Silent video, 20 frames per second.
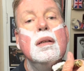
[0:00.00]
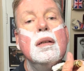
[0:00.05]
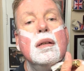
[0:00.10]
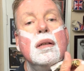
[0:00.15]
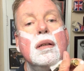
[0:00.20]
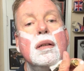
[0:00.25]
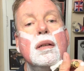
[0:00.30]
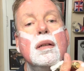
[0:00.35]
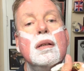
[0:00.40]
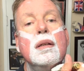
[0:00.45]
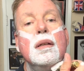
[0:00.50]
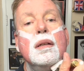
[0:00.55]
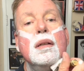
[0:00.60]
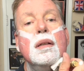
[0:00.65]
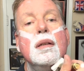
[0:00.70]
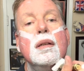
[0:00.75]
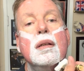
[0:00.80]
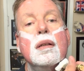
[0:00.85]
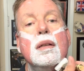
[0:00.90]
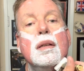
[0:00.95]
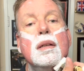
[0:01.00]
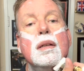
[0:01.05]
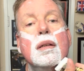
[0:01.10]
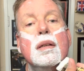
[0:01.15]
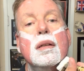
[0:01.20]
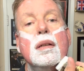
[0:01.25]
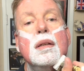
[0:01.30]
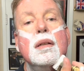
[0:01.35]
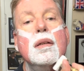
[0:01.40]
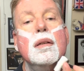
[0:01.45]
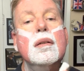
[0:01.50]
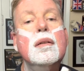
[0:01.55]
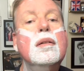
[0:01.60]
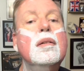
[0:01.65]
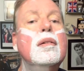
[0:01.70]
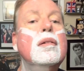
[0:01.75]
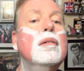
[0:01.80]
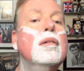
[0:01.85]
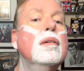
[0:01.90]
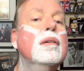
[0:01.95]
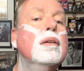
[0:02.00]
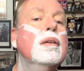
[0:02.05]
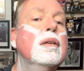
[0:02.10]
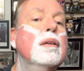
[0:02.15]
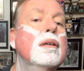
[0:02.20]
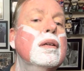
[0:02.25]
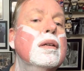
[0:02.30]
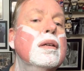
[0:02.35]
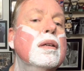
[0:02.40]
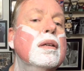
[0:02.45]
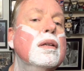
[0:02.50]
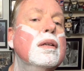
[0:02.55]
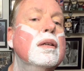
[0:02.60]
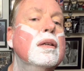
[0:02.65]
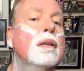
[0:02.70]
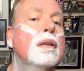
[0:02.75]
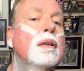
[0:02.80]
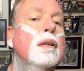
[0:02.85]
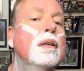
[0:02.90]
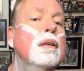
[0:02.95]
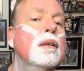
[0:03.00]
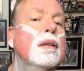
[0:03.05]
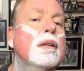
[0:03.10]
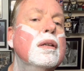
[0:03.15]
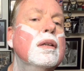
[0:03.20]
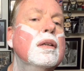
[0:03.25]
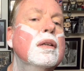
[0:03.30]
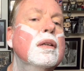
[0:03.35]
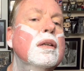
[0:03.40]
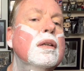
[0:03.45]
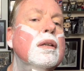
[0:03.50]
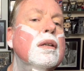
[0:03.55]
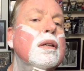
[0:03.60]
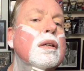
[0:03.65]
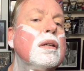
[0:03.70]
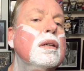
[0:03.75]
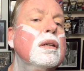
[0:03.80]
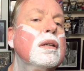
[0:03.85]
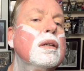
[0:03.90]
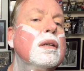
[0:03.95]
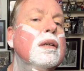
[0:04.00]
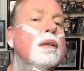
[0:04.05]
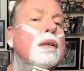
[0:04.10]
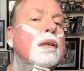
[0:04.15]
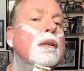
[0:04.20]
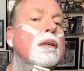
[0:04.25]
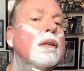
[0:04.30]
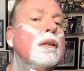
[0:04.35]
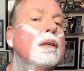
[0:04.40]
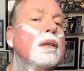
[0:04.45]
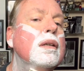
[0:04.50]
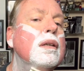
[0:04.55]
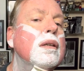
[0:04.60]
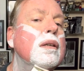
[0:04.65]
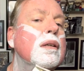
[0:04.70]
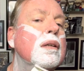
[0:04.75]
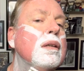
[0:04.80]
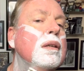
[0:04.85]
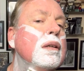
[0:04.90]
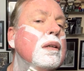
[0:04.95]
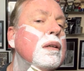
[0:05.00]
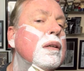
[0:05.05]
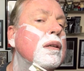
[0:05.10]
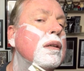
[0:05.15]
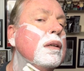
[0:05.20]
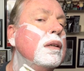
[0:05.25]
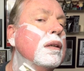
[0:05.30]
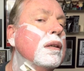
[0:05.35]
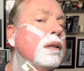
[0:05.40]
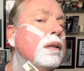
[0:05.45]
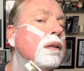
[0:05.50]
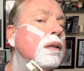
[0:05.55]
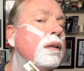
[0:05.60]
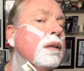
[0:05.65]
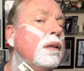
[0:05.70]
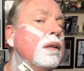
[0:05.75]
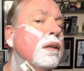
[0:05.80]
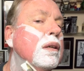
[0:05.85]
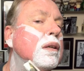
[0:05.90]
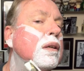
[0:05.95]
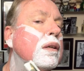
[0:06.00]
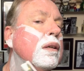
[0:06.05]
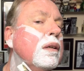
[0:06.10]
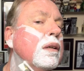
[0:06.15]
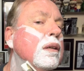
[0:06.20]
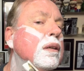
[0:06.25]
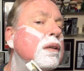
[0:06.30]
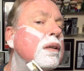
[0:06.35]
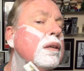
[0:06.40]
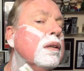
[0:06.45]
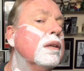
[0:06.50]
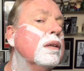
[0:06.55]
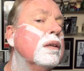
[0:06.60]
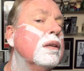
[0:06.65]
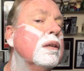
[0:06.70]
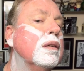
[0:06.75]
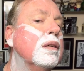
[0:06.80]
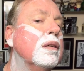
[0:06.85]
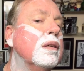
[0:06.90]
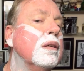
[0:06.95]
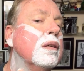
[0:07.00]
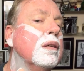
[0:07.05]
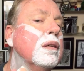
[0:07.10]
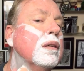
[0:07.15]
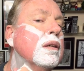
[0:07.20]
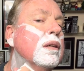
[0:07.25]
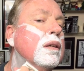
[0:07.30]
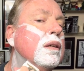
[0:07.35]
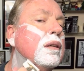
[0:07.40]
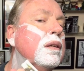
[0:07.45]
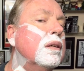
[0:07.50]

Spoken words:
Nothing is said.